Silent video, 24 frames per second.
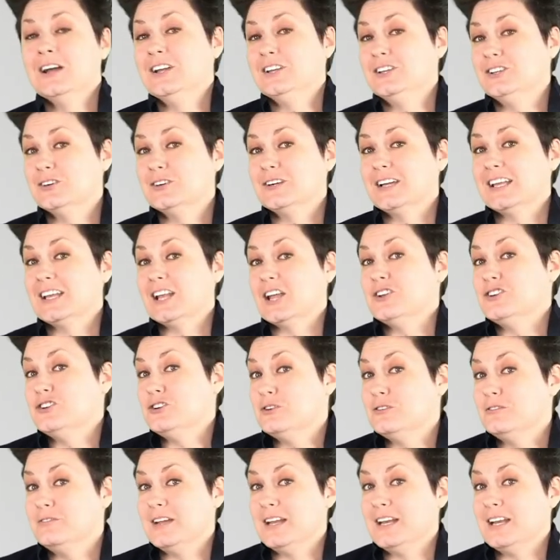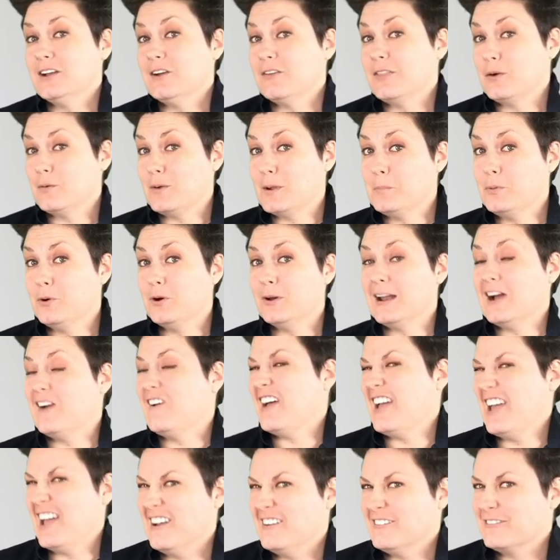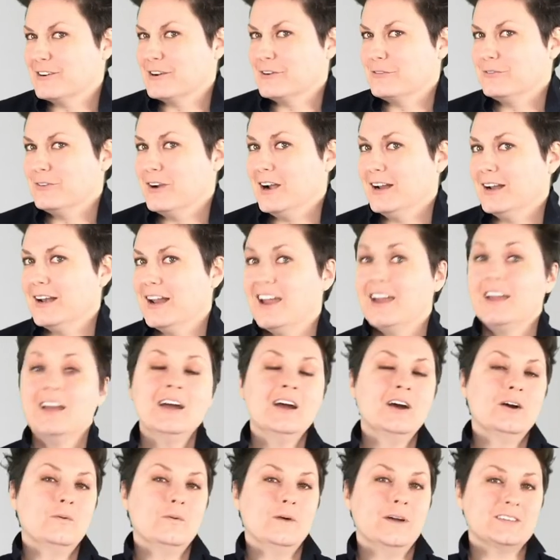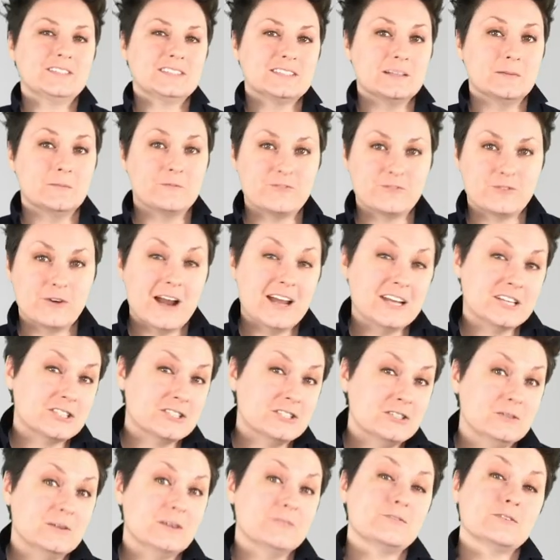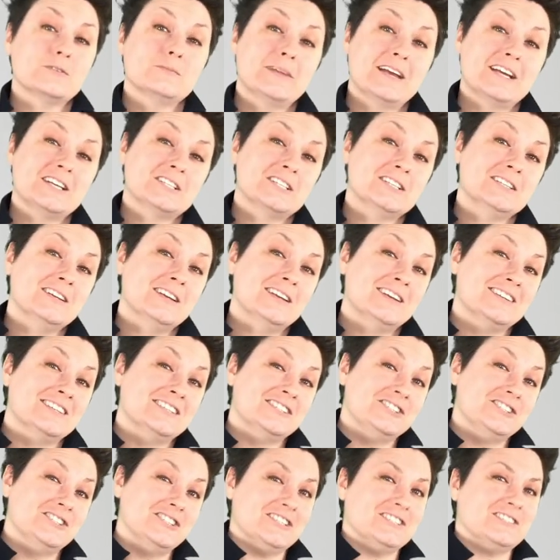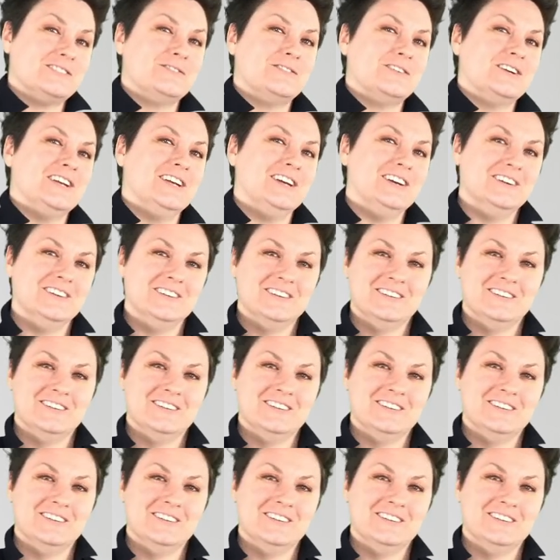you'll get a new video that we put out every Friday with some fresh new information just for you.